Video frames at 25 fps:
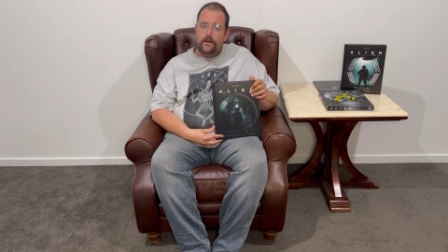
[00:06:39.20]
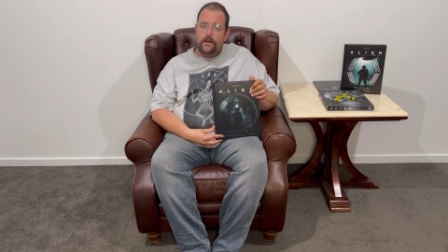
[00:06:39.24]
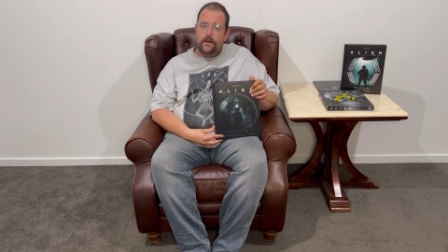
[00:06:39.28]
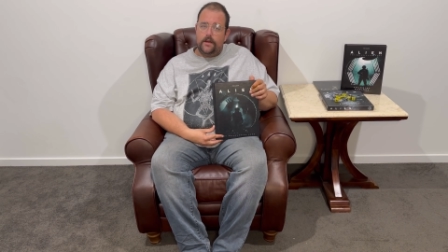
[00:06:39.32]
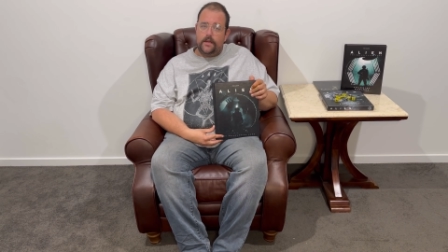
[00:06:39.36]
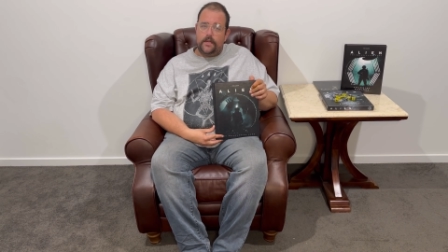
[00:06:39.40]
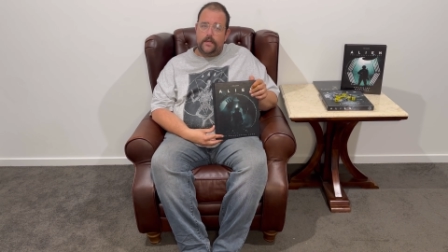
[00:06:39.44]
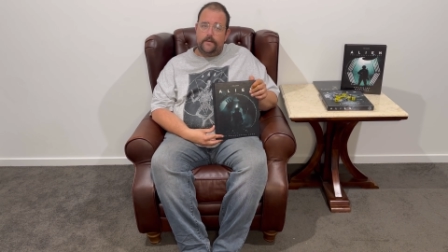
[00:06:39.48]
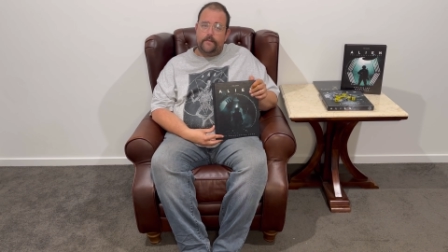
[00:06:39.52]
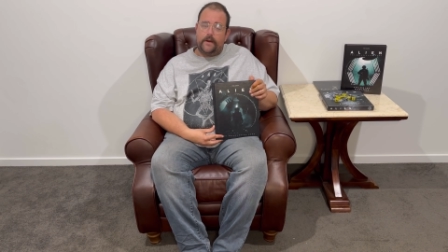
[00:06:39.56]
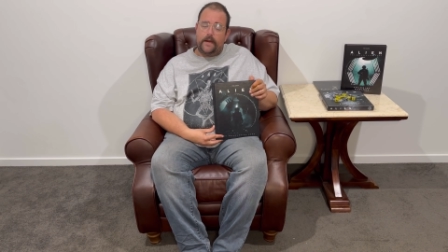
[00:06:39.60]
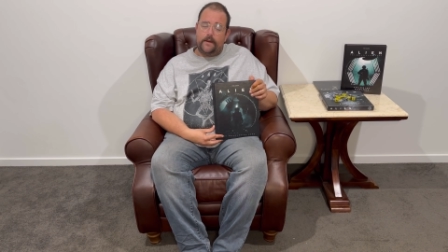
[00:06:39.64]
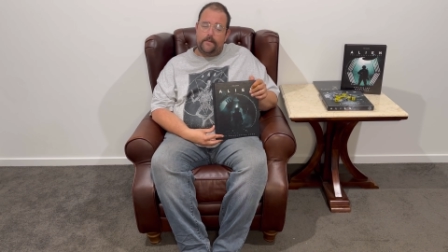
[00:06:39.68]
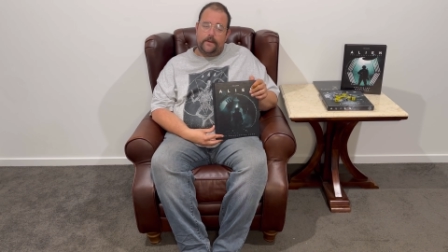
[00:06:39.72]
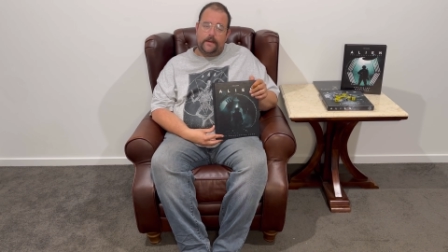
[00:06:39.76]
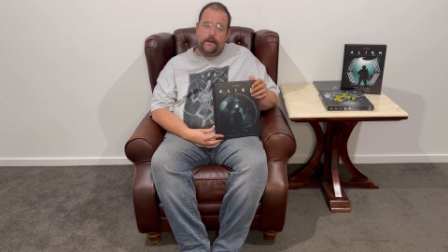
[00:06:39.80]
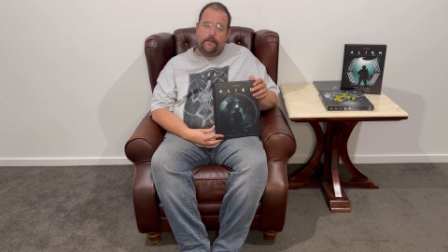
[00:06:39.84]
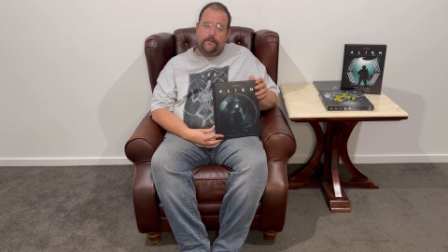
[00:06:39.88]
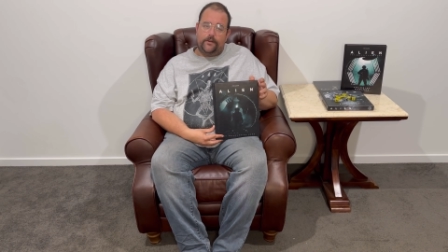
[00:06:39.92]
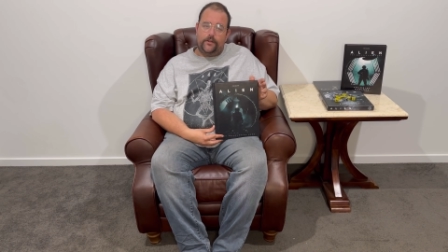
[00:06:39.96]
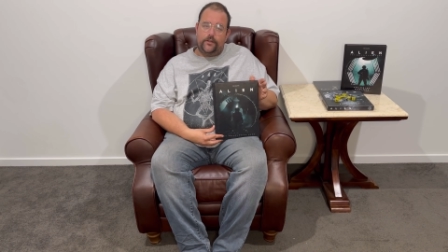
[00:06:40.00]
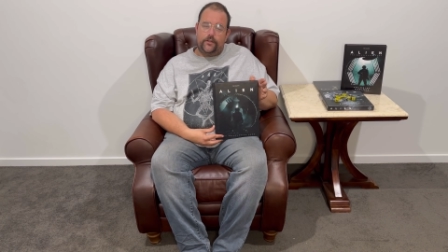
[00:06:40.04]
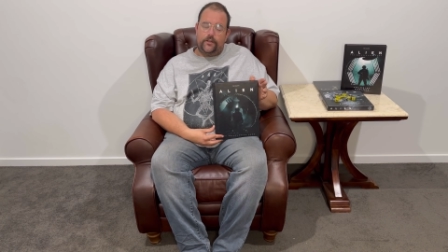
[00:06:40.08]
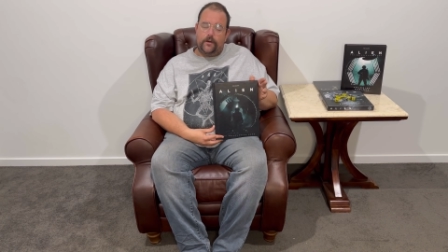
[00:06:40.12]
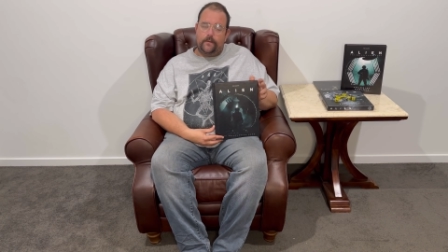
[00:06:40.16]
You may be up to
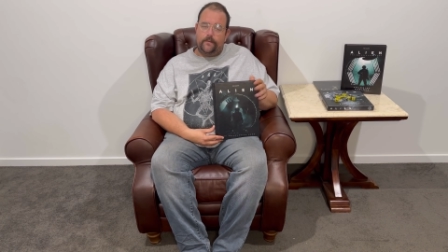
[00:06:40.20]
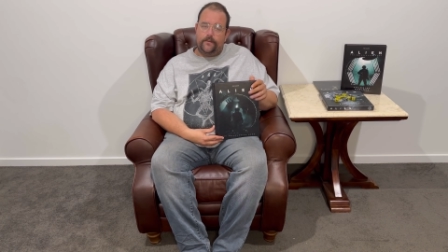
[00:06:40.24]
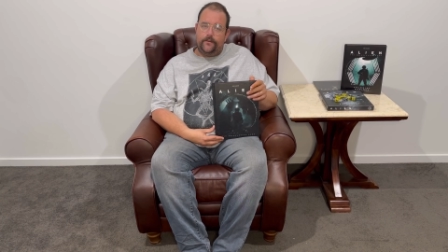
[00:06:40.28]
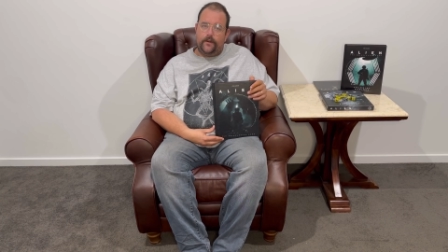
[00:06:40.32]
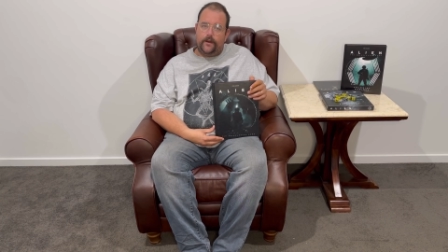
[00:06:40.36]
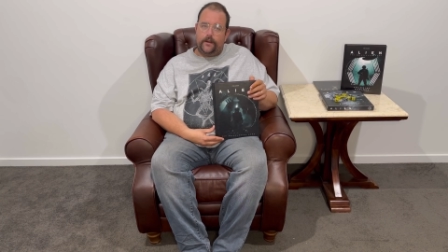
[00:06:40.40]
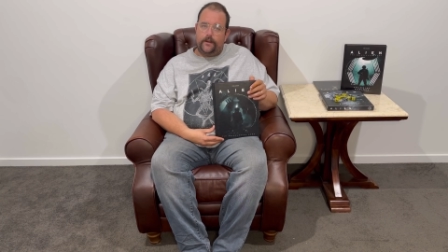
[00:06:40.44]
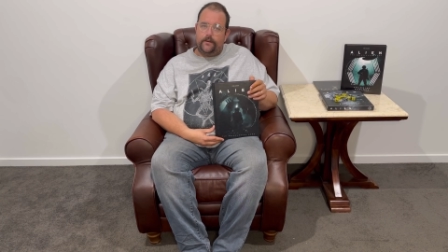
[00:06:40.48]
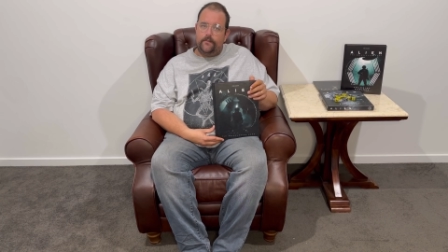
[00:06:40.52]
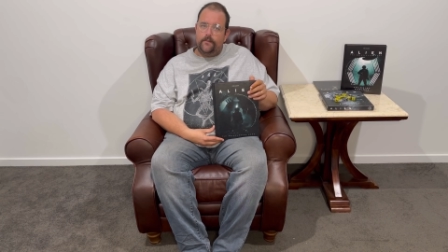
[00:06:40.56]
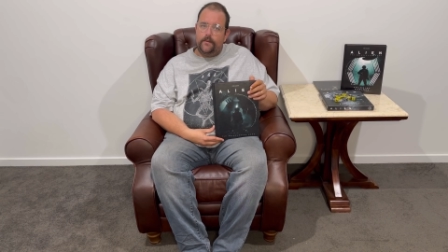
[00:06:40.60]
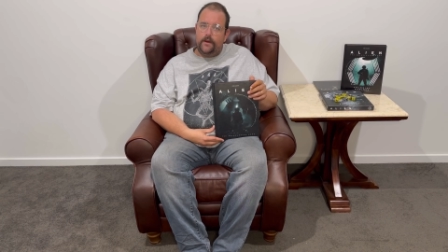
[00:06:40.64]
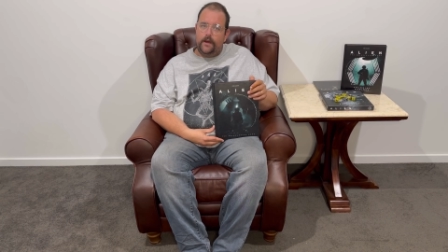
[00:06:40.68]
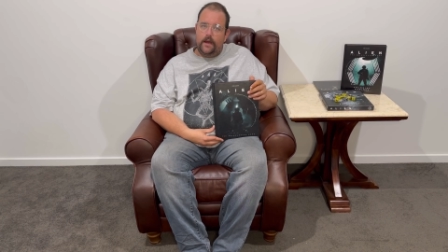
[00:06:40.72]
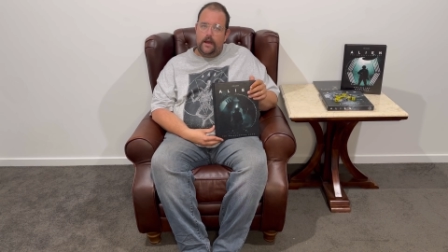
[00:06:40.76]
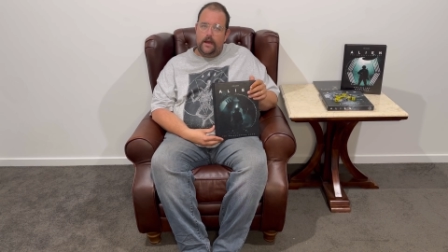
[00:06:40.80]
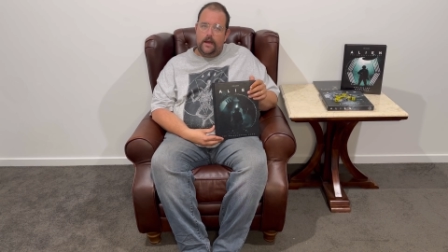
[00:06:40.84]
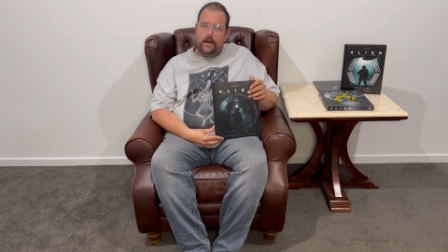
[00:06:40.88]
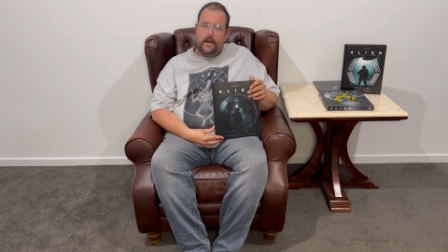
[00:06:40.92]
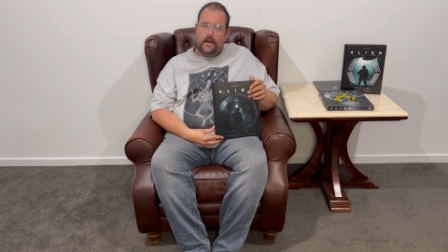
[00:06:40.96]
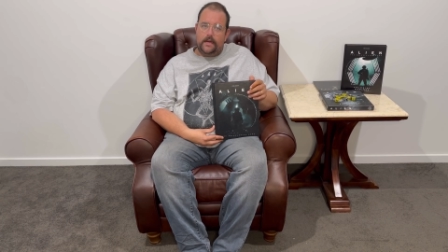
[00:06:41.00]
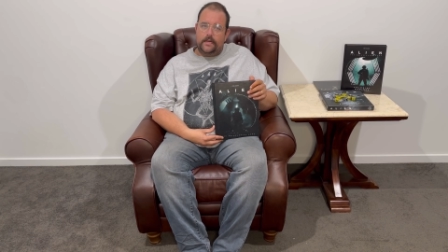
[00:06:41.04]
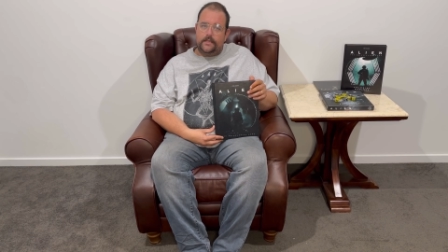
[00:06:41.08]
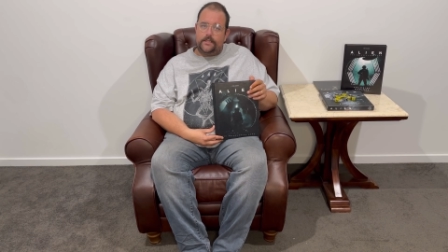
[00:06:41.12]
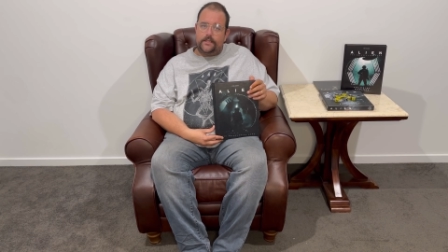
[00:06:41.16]
jobs like
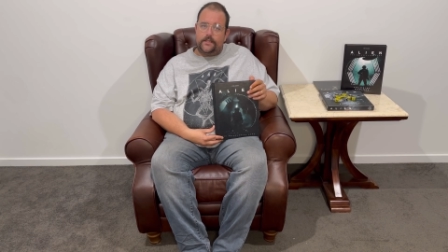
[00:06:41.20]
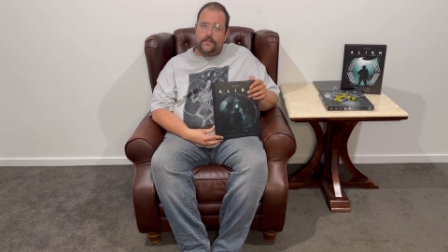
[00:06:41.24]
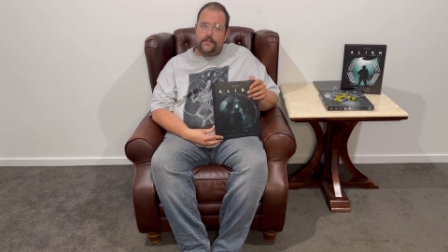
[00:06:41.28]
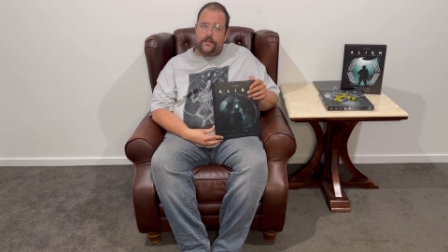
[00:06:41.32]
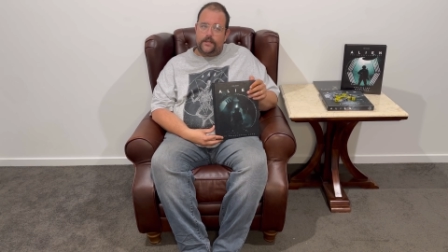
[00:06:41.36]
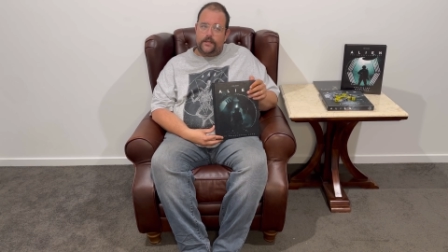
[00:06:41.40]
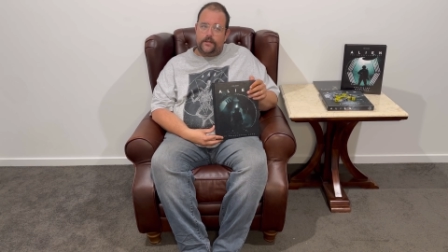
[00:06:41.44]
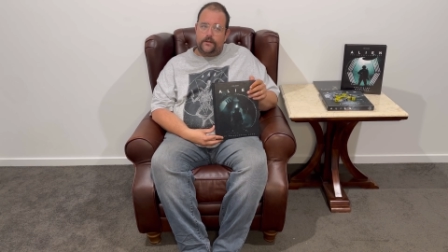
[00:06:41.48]
assisting